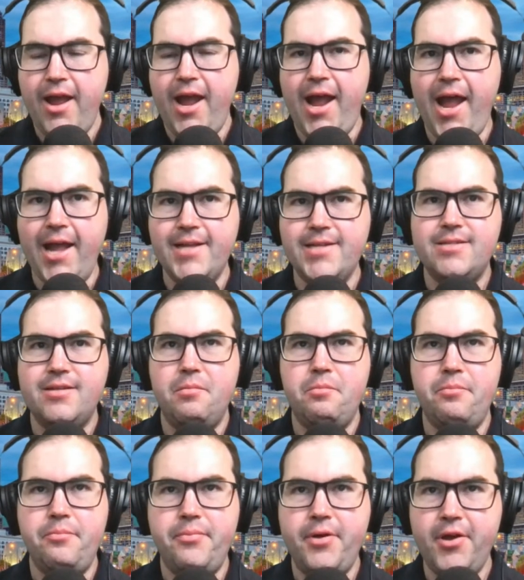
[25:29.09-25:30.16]
has
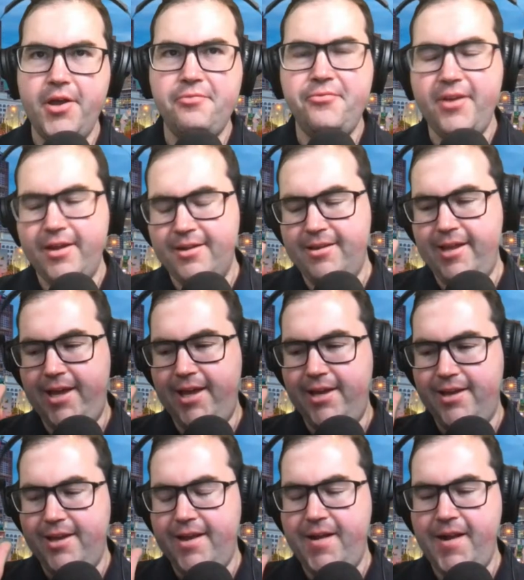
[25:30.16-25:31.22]

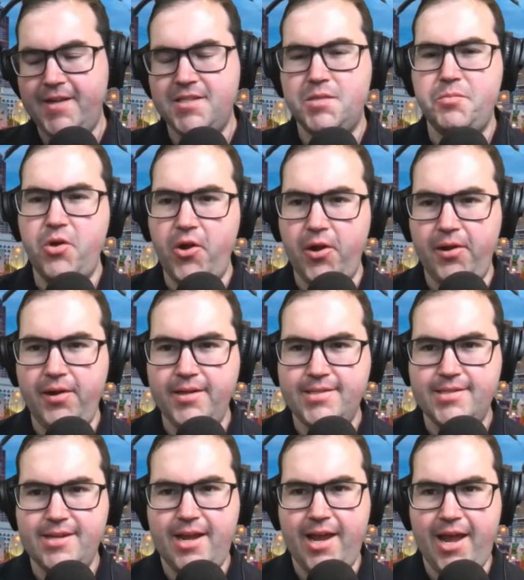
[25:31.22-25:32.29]
perfectly
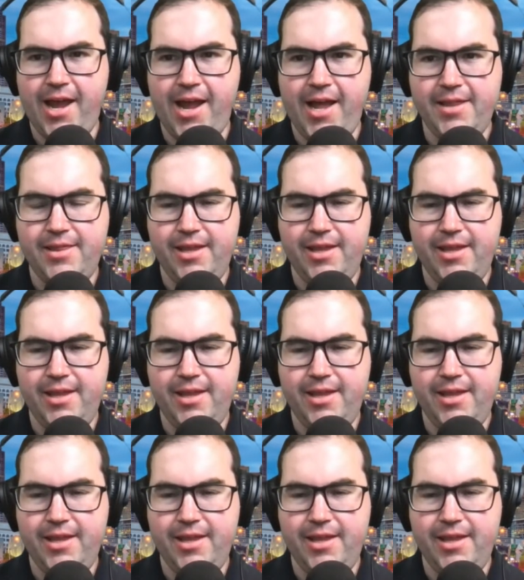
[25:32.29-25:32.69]
exposed uh,